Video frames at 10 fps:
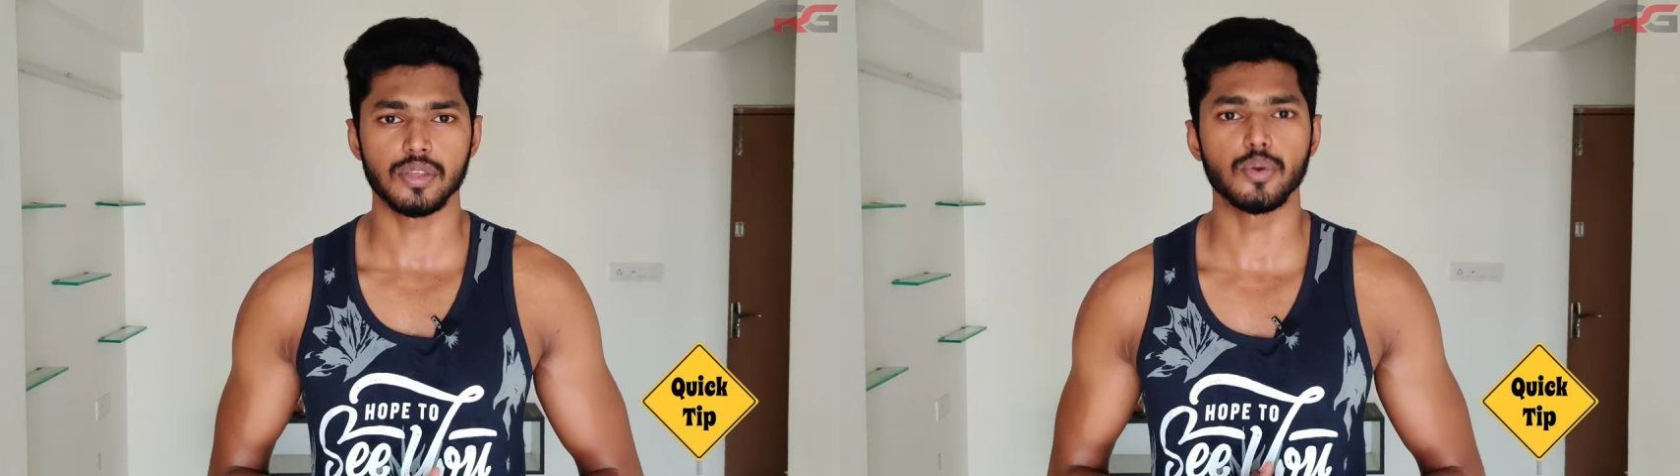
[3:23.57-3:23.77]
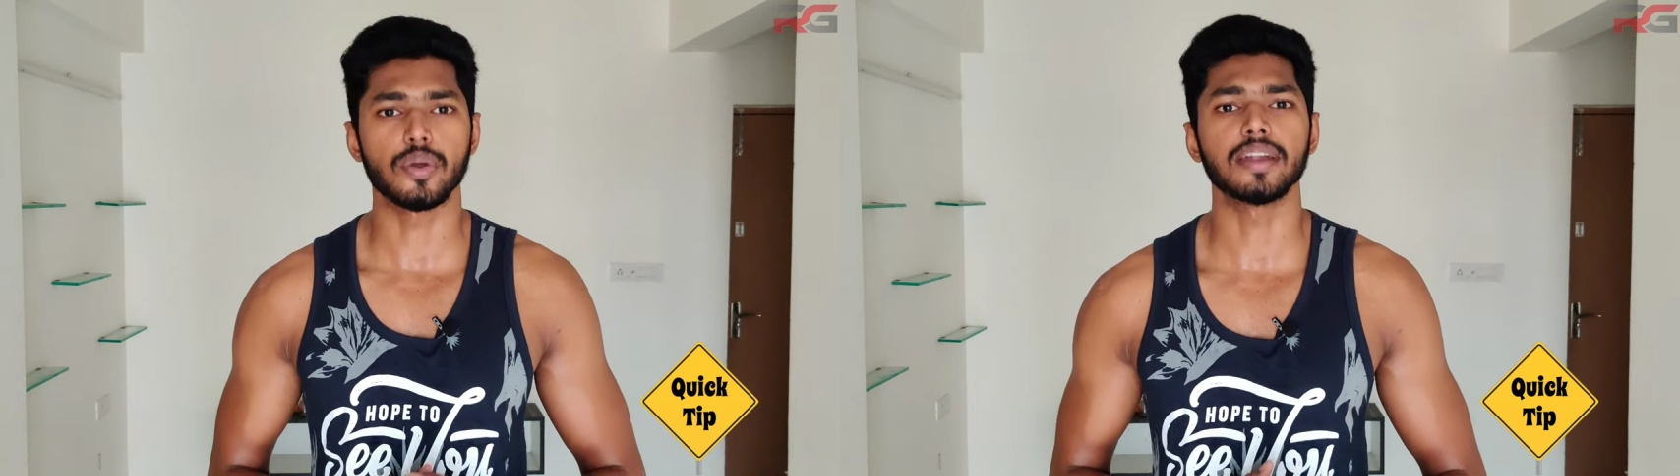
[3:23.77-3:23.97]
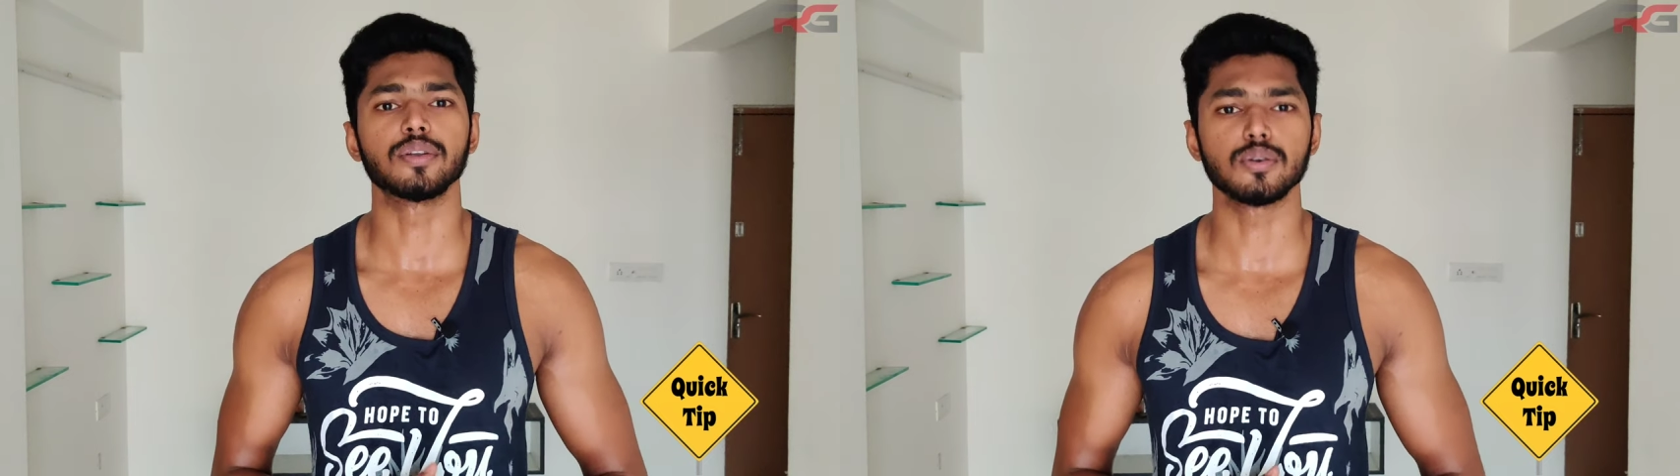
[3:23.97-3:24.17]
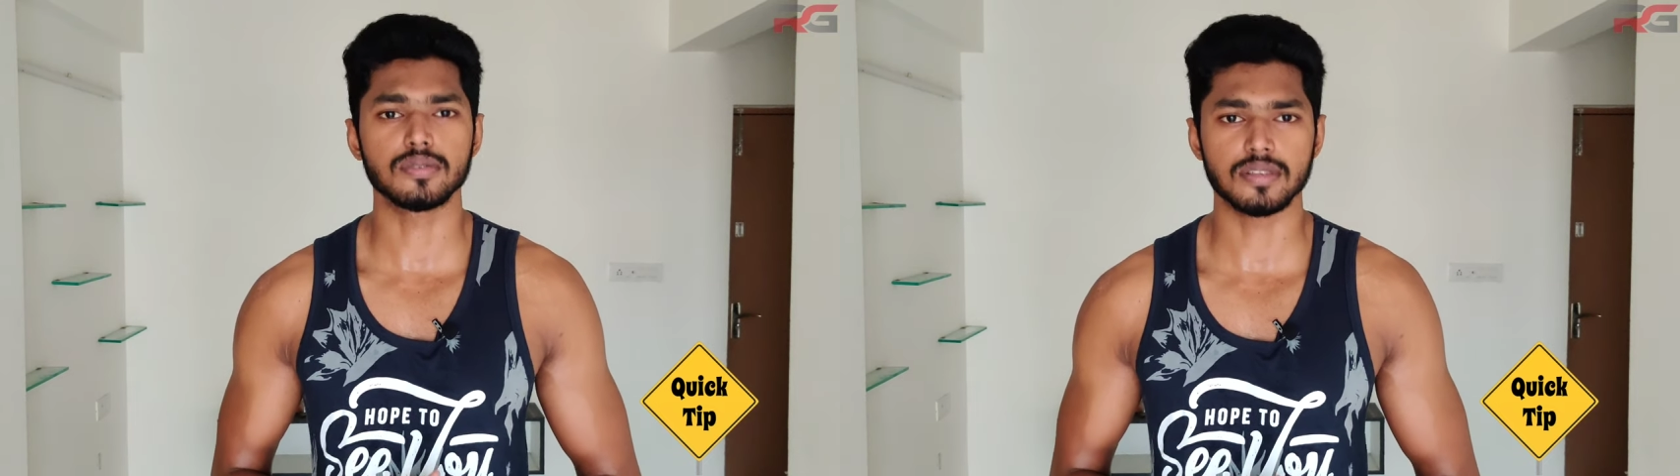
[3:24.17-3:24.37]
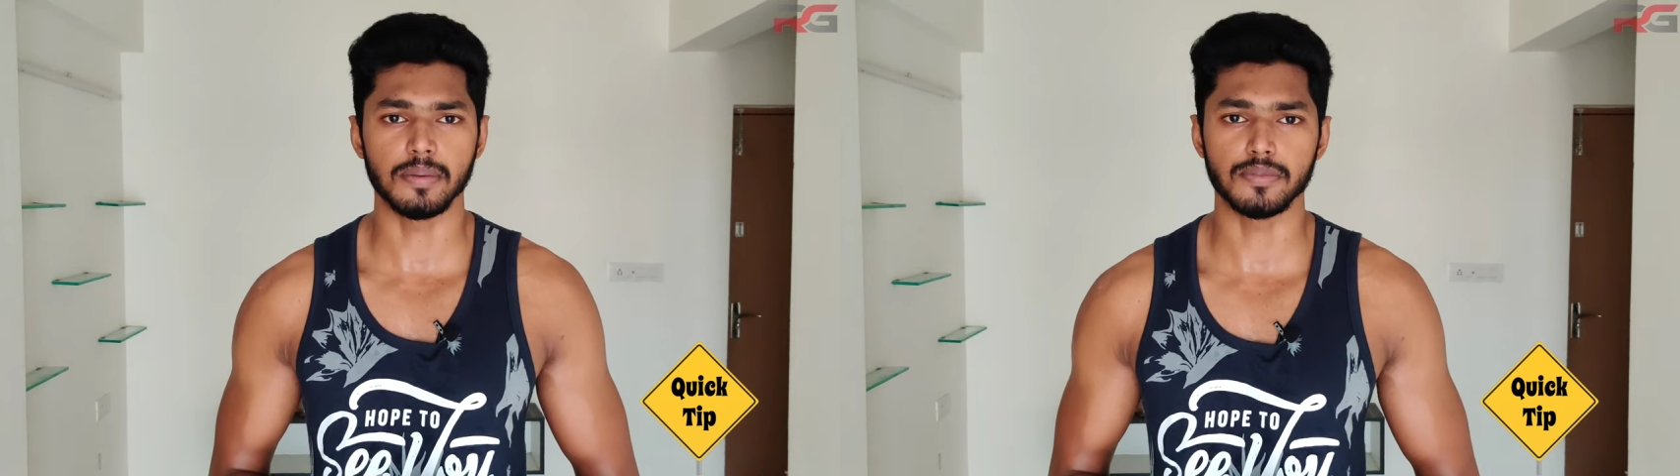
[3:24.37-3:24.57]
you can do
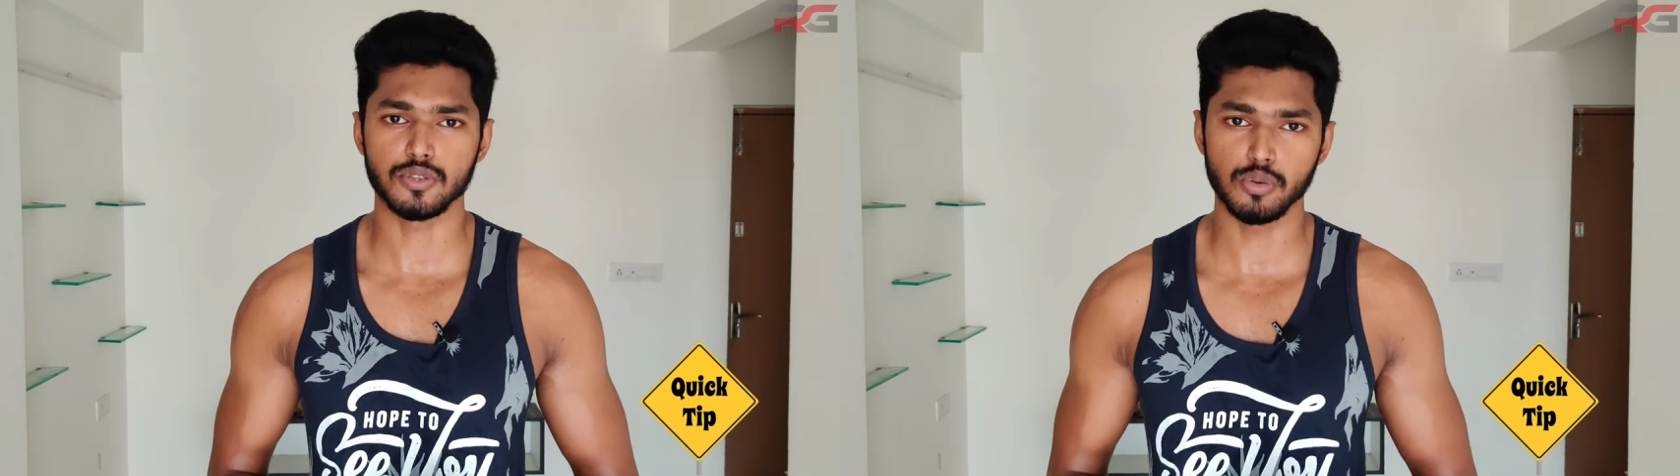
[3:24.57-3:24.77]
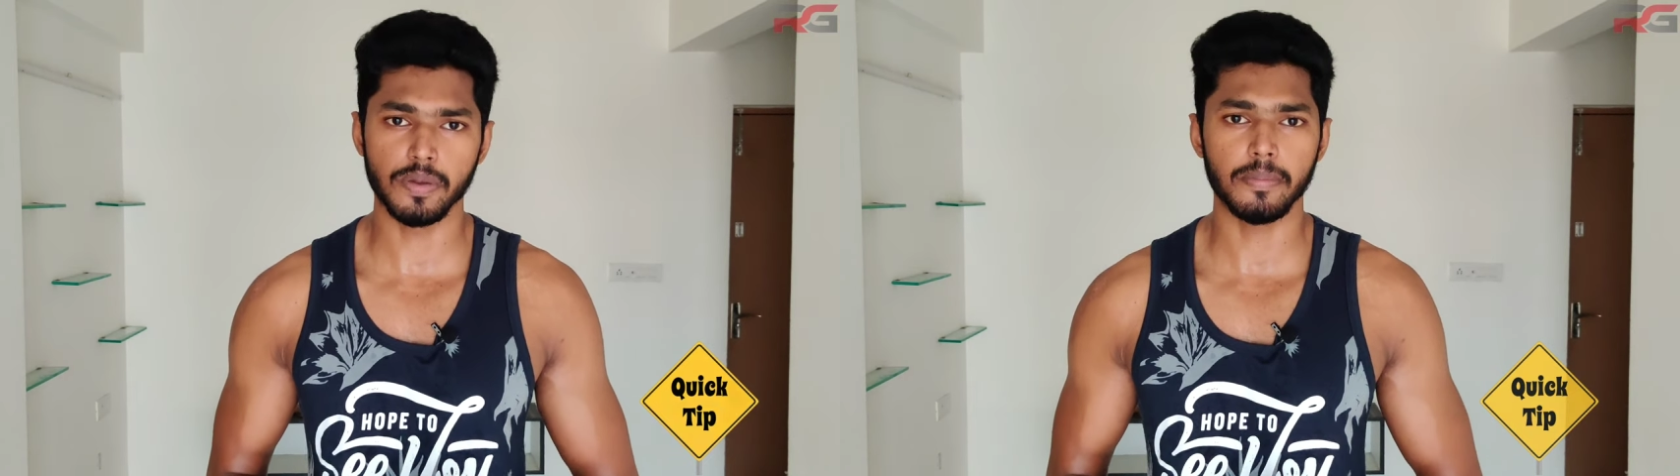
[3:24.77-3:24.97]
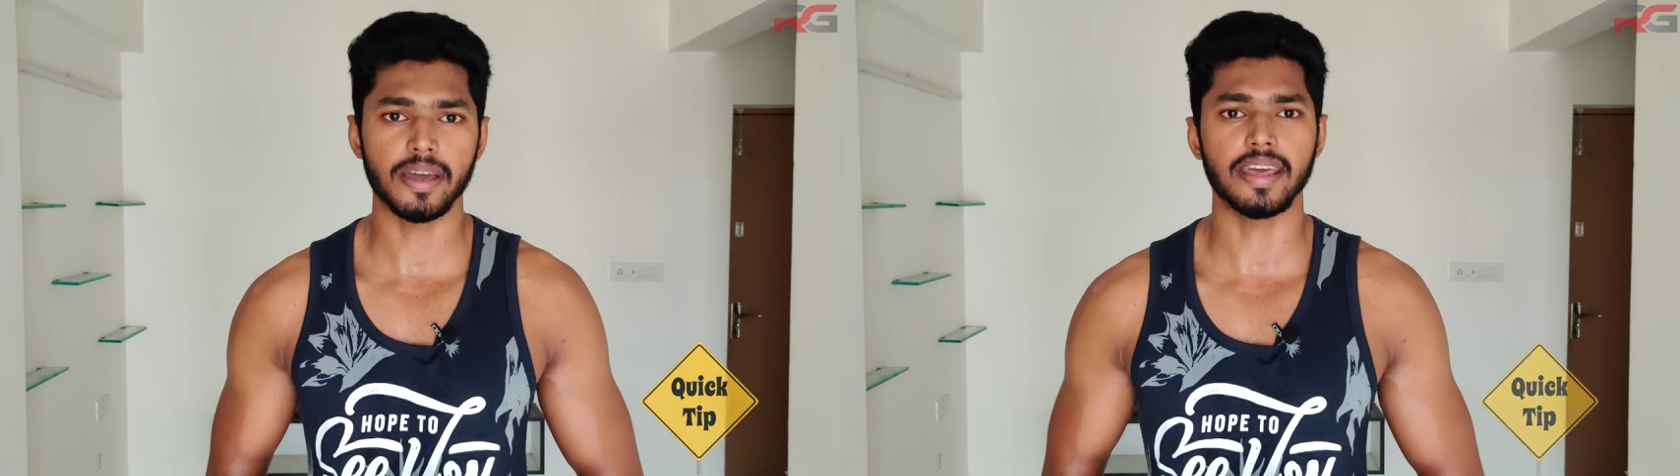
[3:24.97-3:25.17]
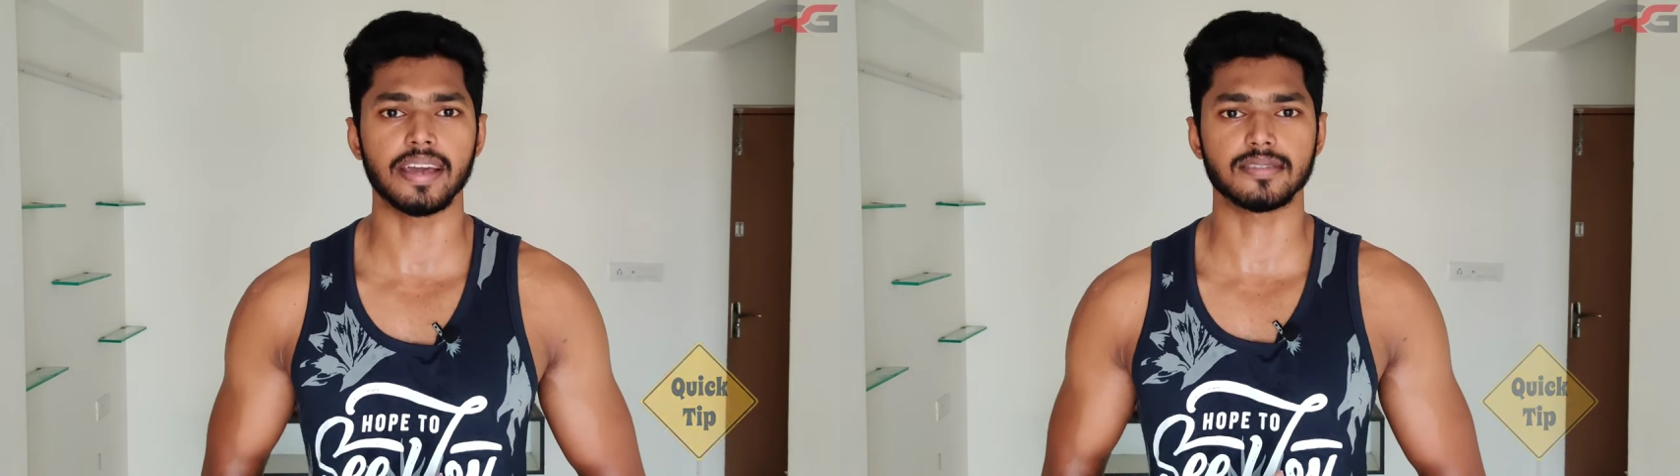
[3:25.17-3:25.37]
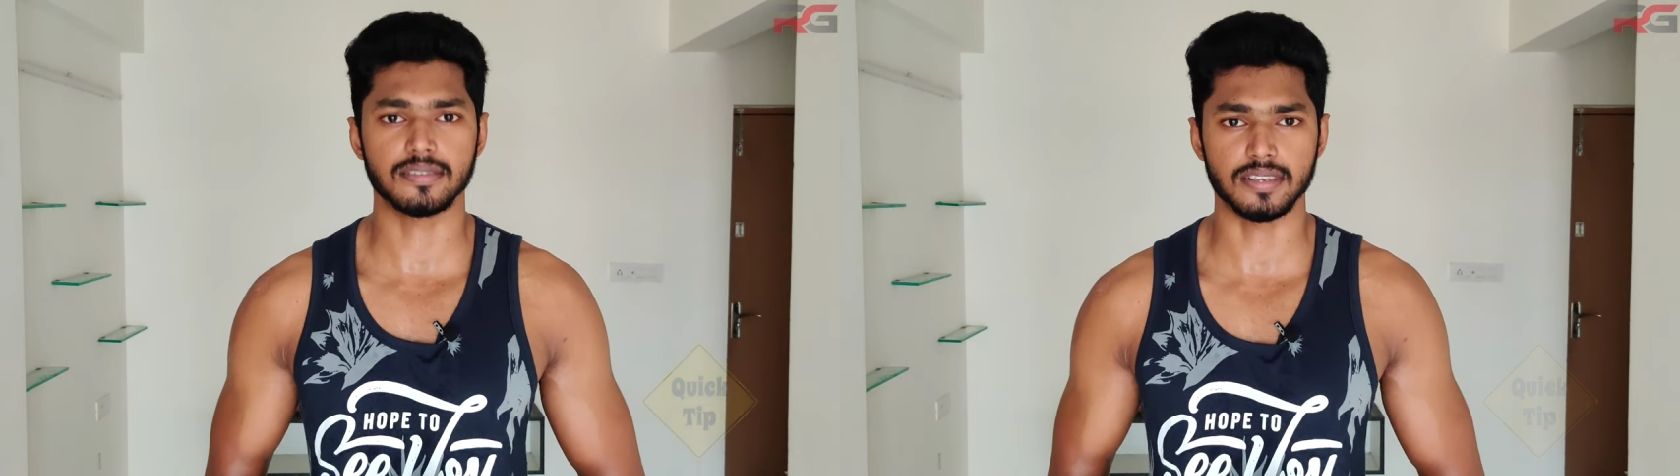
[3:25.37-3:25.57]
some Superman
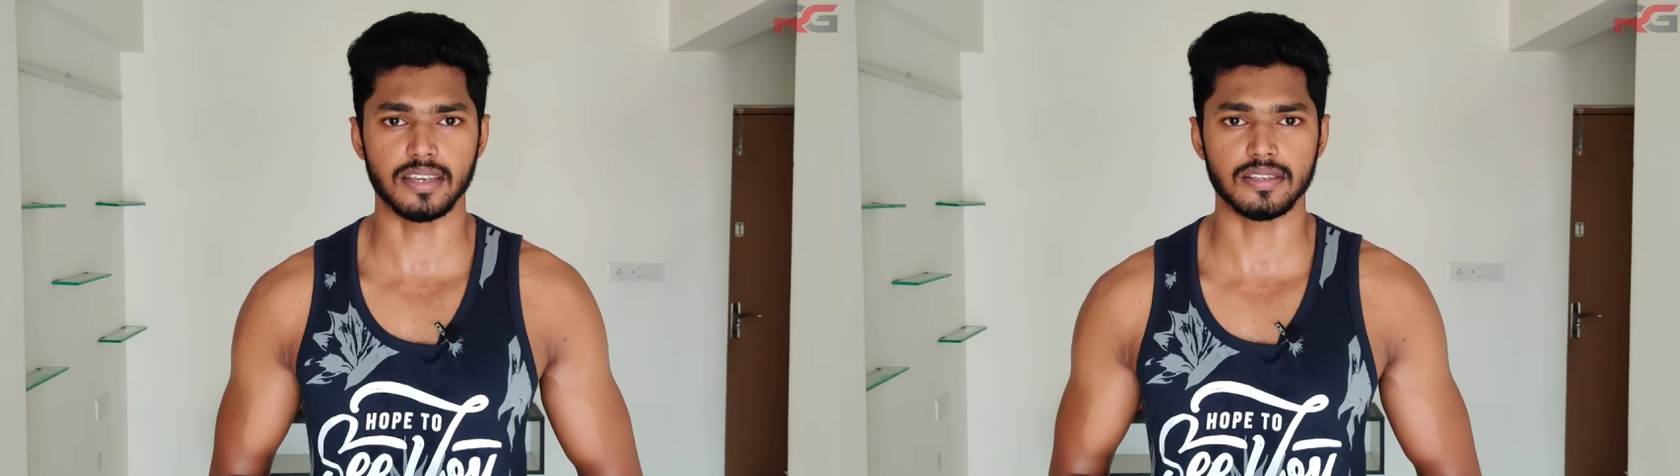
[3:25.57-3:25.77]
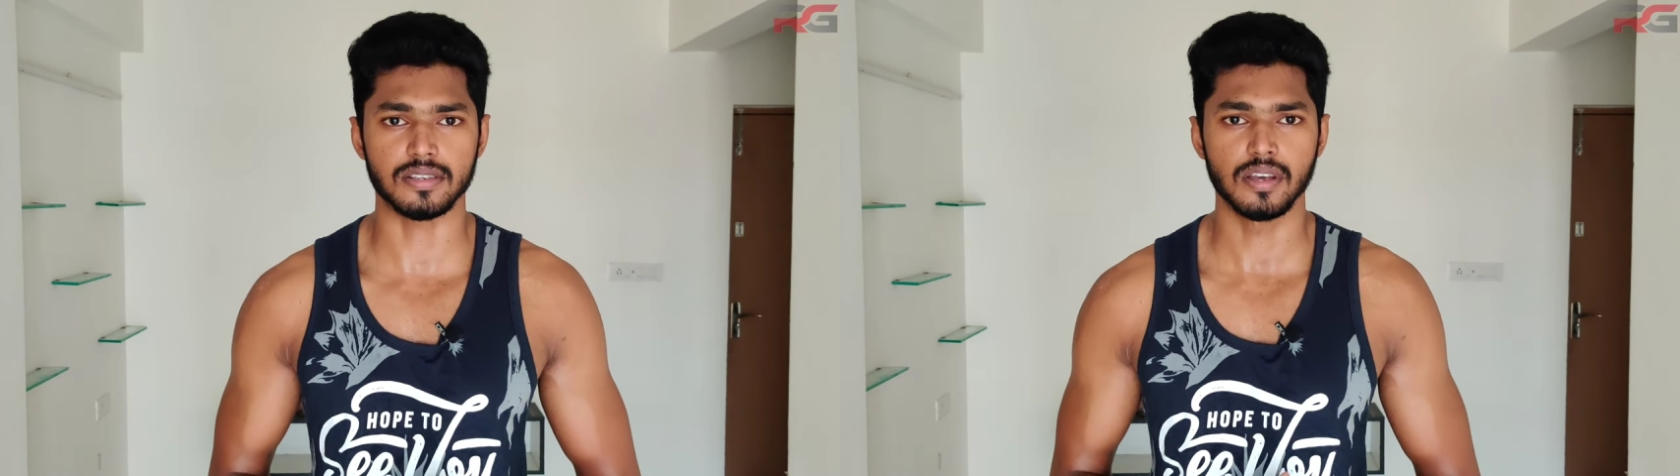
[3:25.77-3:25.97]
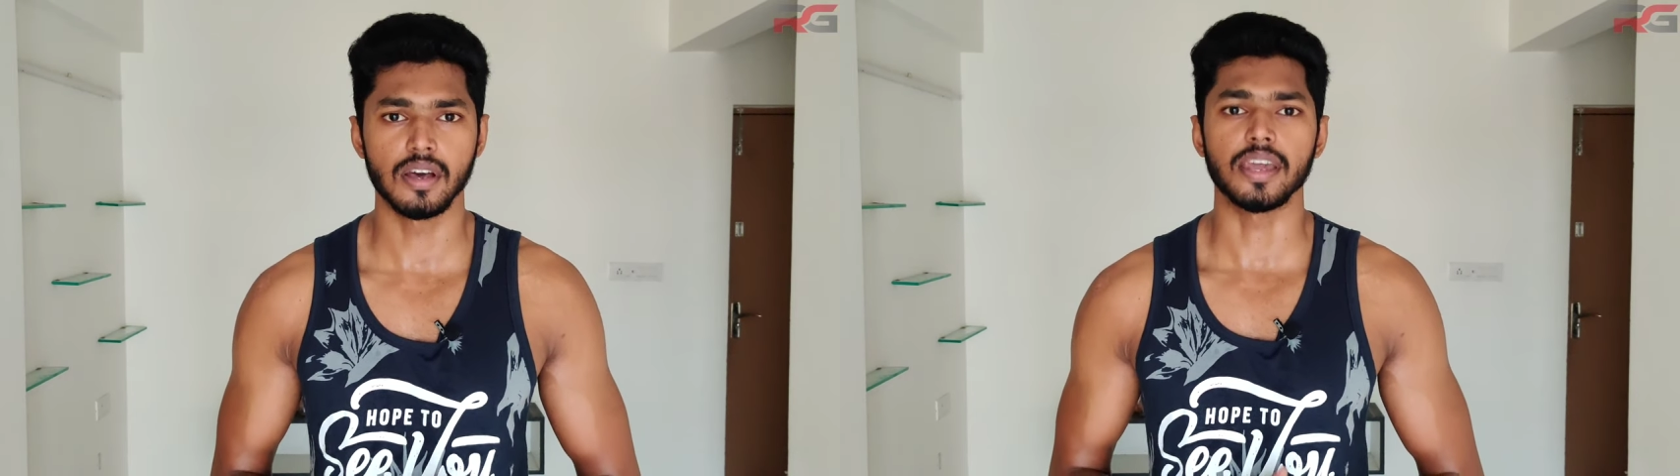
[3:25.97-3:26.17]
exercise